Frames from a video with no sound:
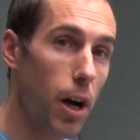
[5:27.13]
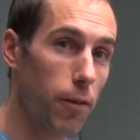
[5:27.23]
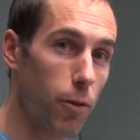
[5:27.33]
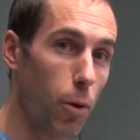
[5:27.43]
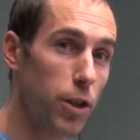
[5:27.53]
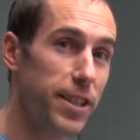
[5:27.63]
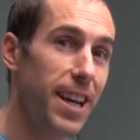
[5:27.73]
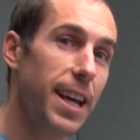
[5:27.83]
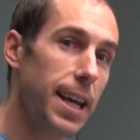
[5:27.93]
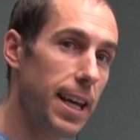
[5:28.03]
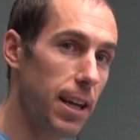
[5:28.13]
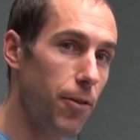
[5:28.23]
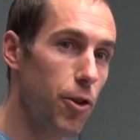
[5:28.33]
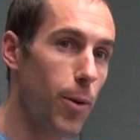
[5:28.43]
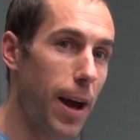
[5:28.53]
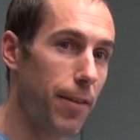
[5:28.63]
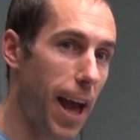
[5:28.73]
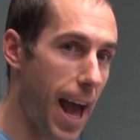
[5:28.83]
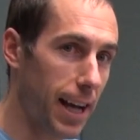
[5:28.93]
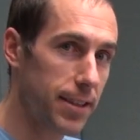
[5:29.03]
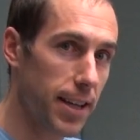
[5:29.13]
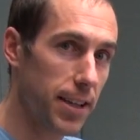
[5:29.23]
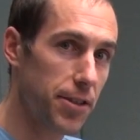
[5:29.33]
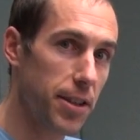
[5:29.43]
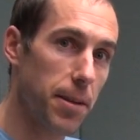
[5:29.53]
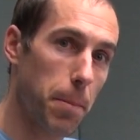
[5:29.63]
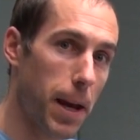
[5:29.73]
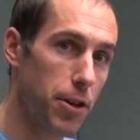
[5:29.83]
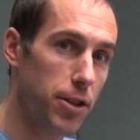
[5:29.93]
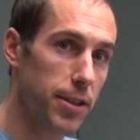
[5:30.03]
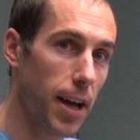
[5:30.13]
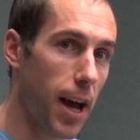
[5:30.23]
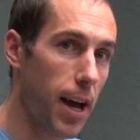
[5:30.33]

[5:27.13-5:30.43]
Of course, if you have access to the patient's